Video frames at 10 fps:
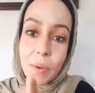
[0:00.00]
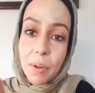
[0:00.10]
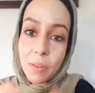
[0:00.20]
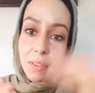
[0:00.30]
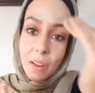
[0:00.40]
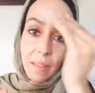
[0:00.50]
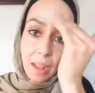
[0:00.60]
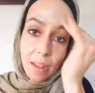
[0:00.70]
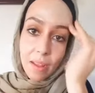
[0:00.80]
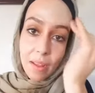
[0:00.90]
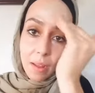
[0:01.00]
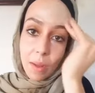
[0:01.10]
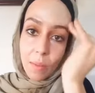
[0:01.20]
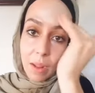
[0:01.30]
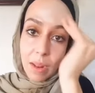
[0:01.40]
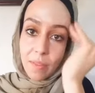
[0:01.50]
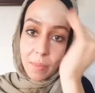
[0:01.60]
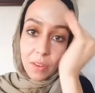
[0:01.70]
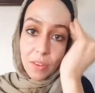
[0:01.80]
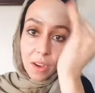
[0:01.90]
post on that while I've
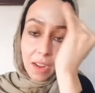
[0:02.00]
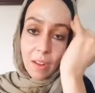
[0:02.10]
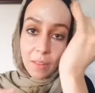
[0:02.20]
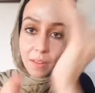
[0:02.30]
been trying all these